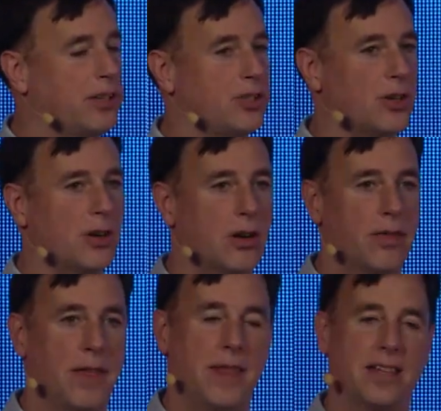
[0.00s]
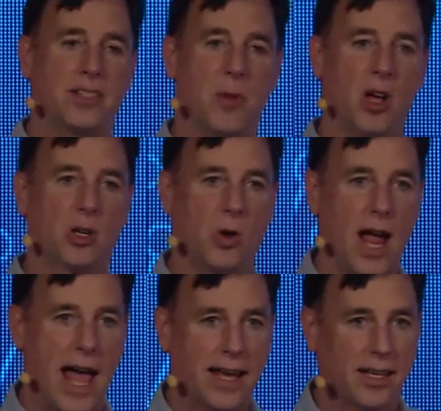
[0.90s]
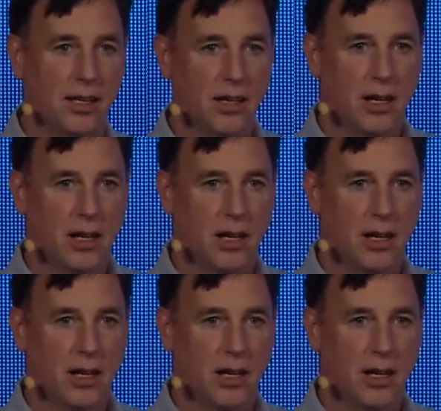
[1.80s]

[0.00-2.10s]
sure that small crack